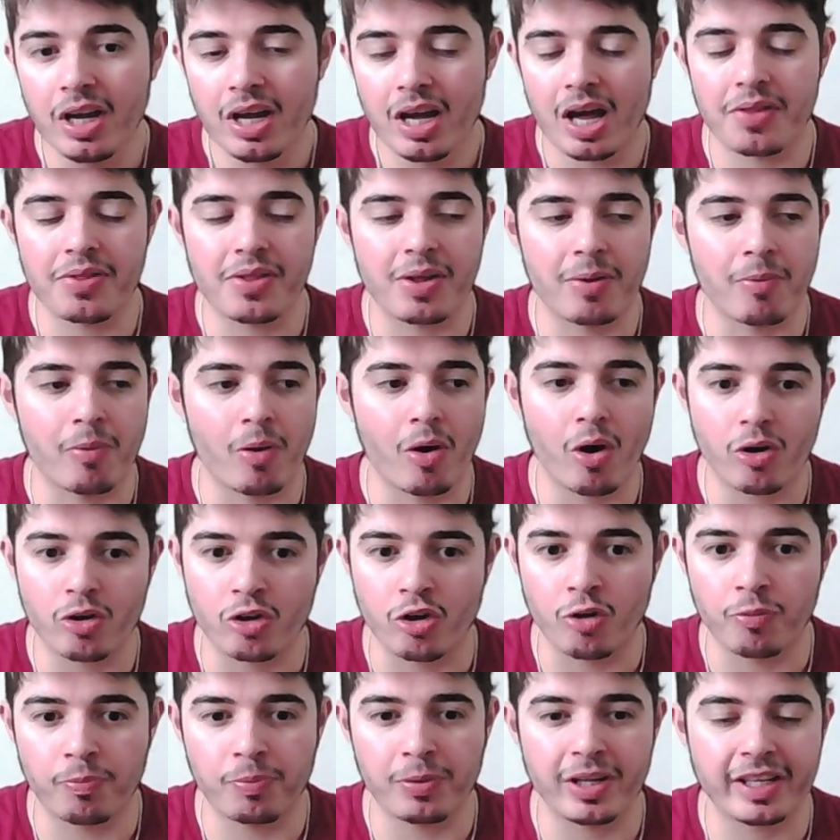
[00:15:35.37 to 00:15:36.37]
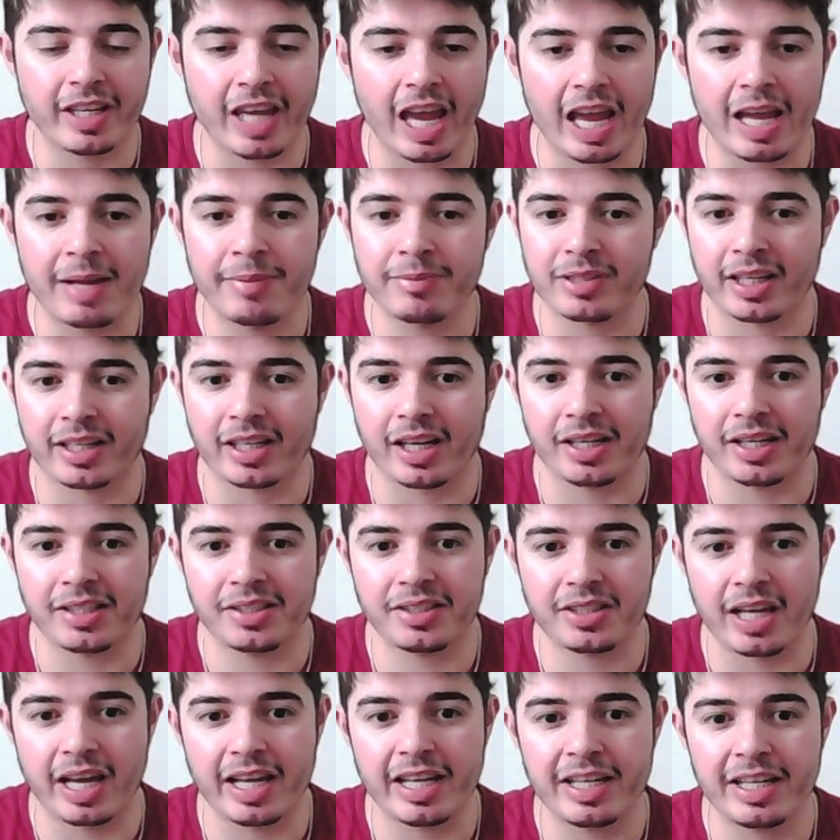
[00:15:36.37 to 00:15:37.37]
And there are a couple of games, like I
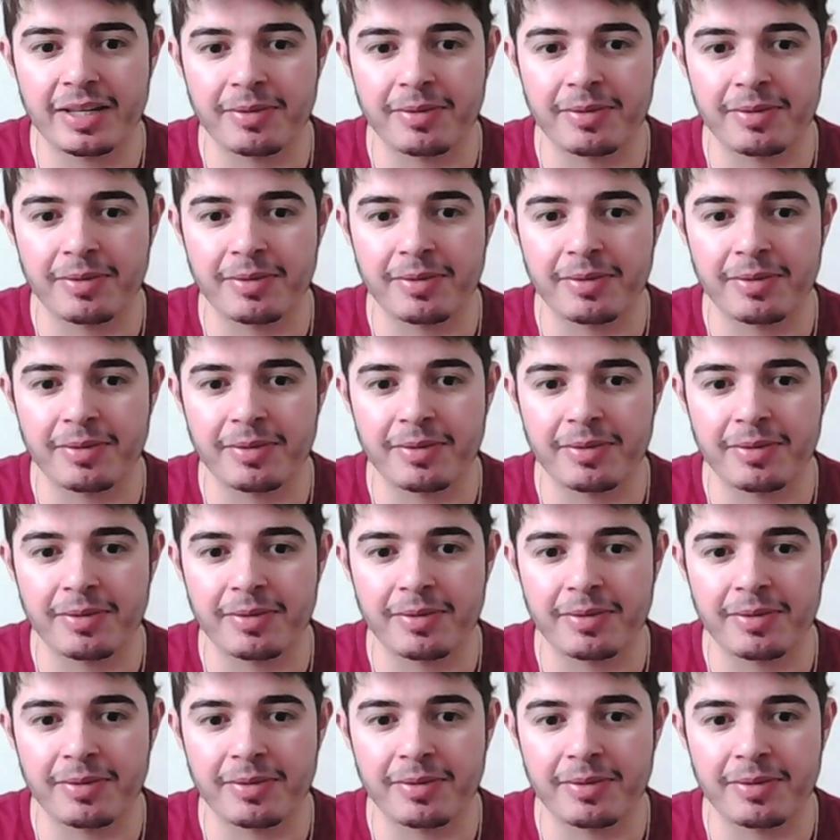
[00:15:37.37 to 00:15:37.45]
say,